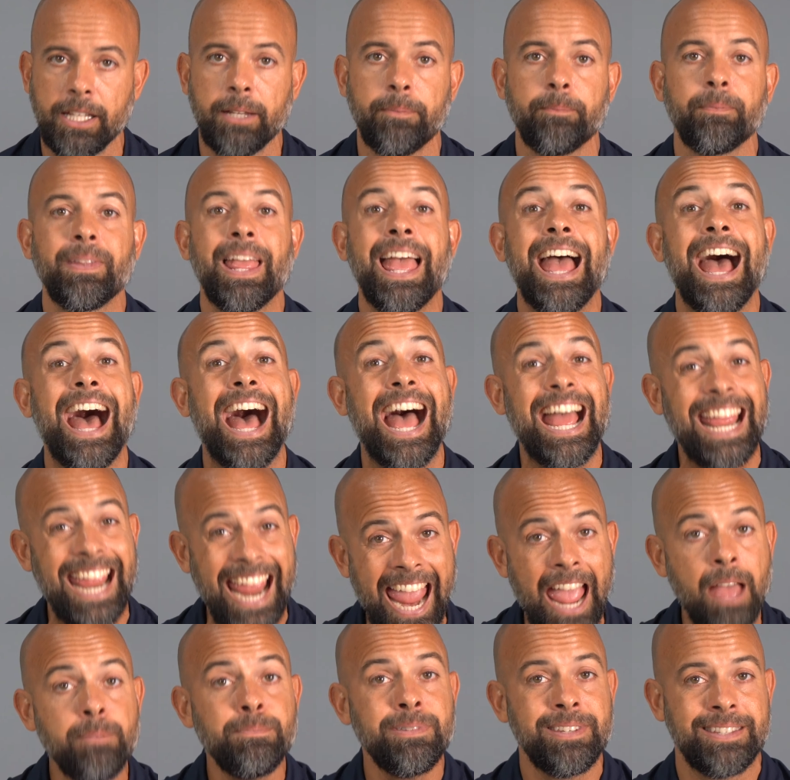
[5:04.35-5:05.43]
it. I
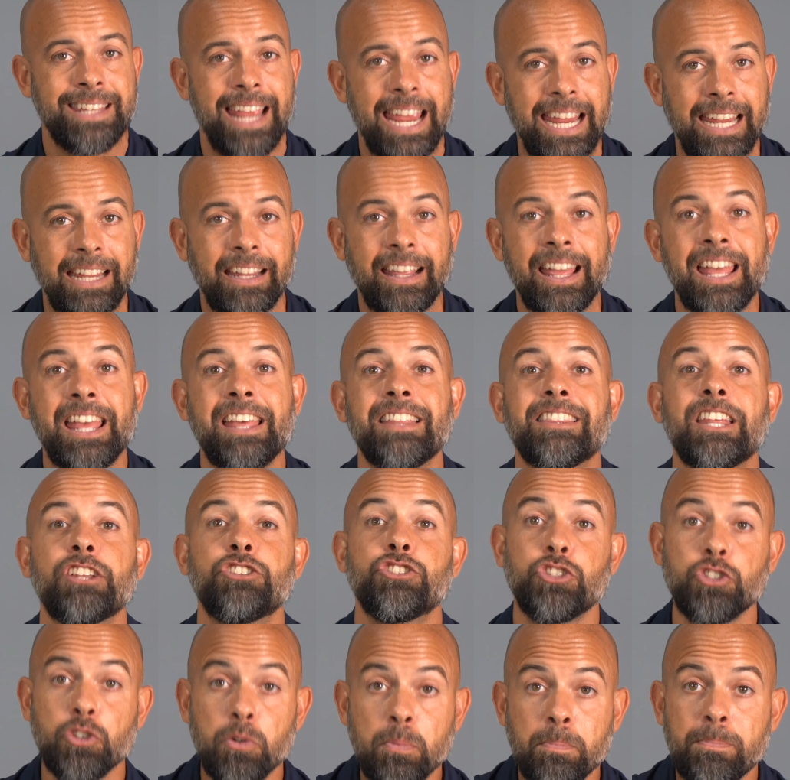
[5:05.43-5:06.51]
am saying
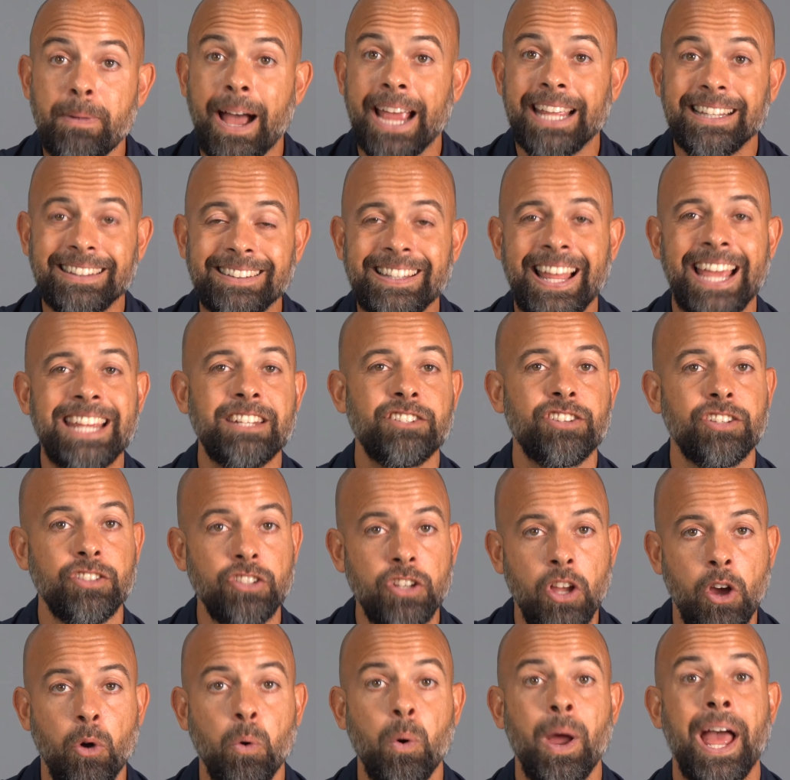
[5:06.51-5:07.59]
that you might like to
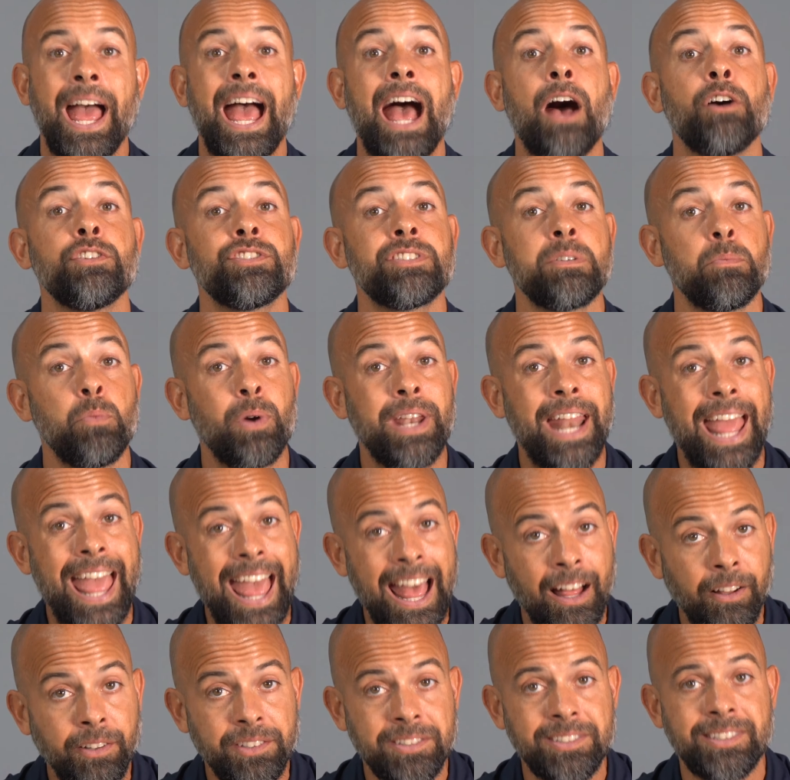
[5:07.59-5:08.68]
know how someone
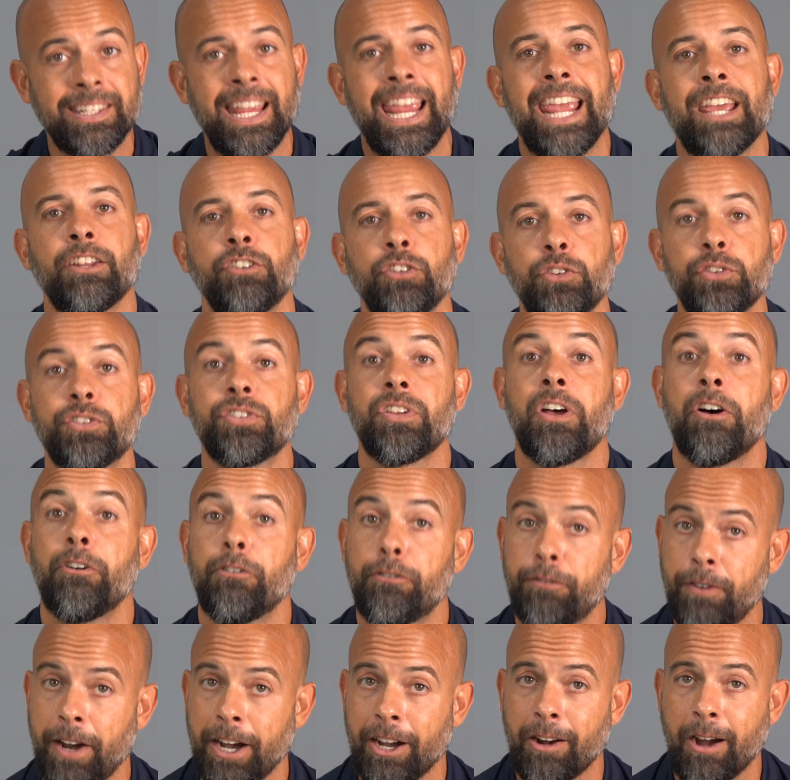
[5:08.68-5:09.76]
else handles
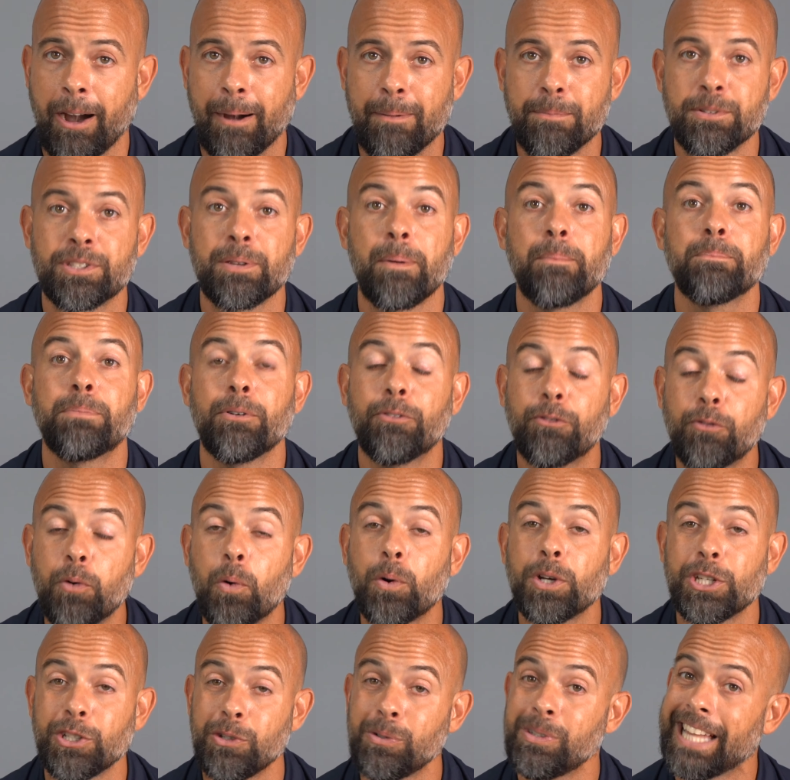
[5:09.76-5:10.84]
firearms before
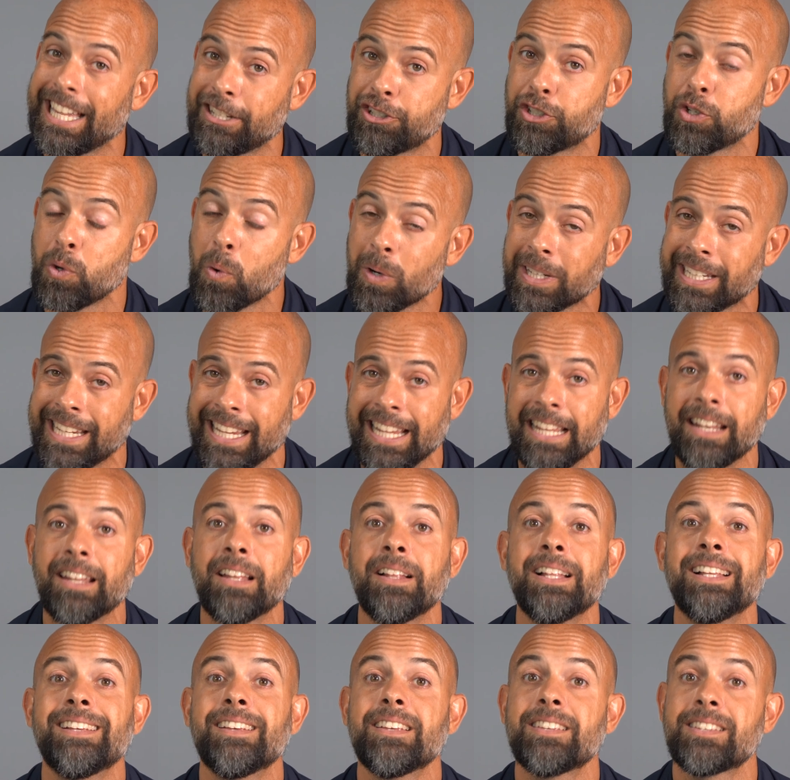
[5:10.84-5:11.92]
you let your kid
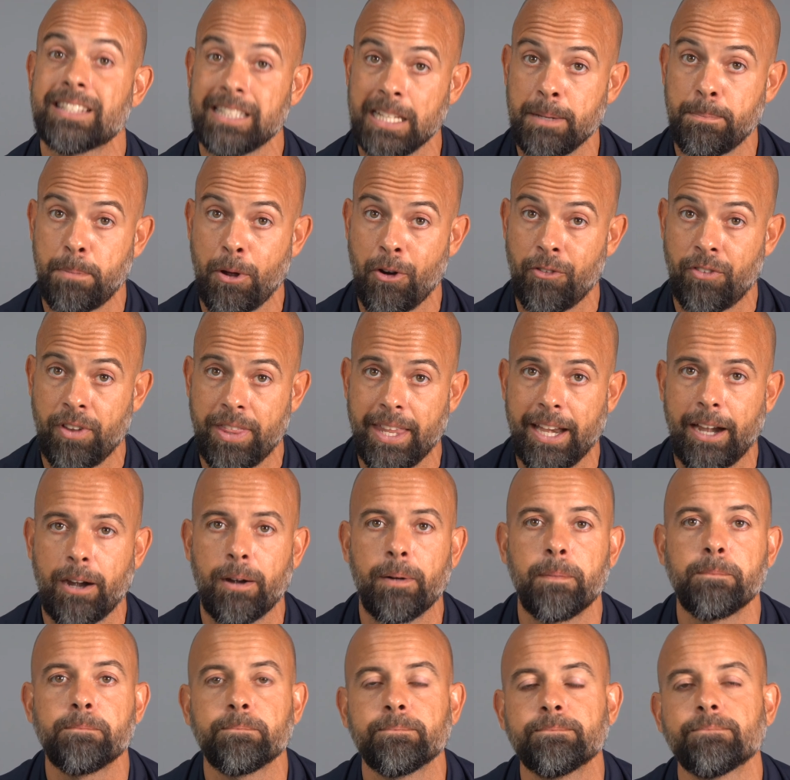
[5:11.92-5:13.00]
sleep over there.
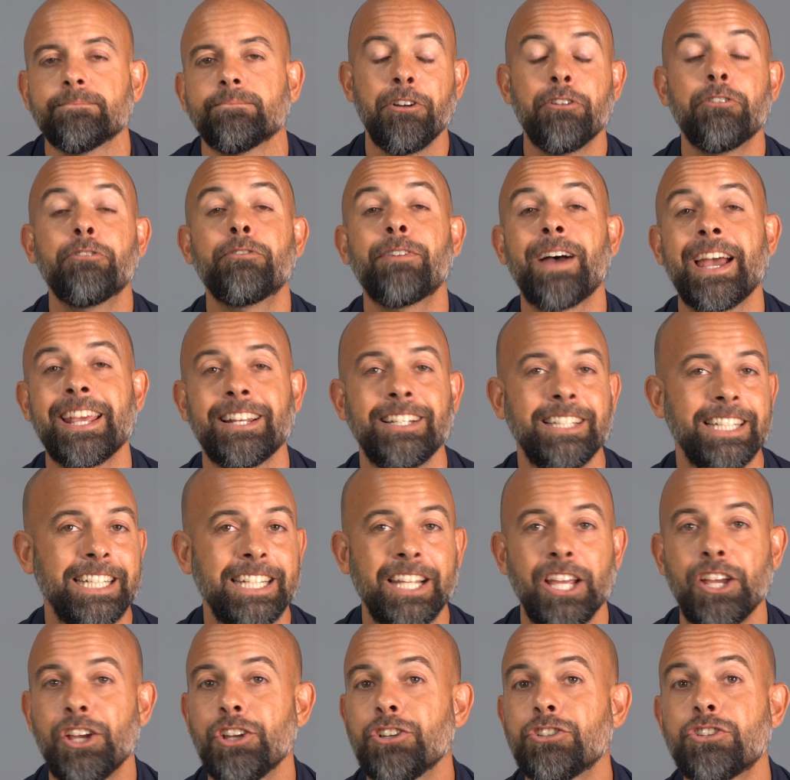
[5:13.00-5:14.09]
Finally,
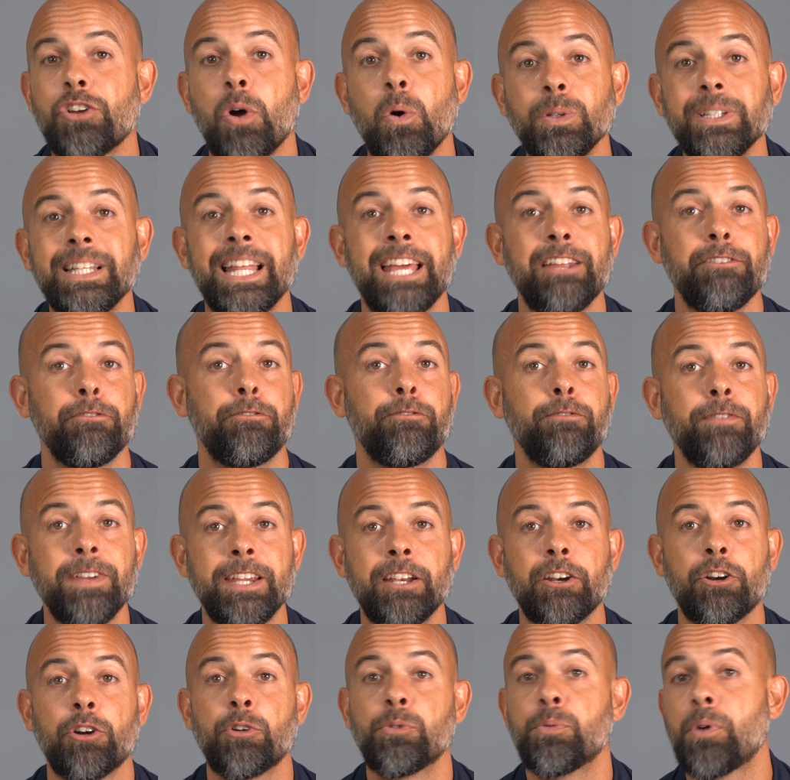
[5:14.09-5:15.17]
don't let
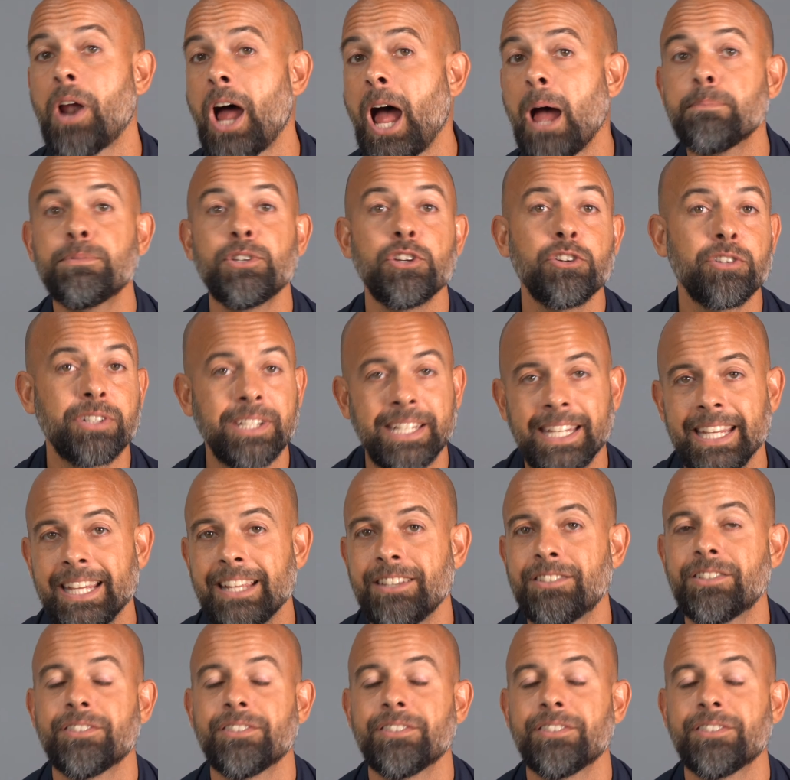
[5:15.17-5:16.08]
fear rob your kids